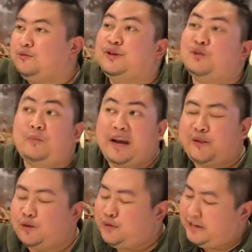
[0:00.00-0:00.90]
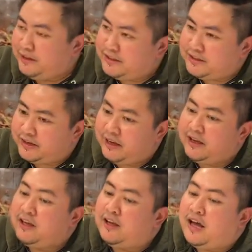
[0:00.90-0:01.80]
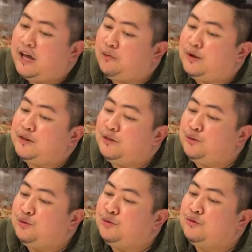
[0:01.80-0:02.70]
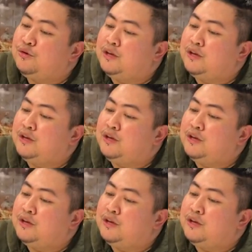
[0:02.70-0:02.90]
you know, break through the industry, I want to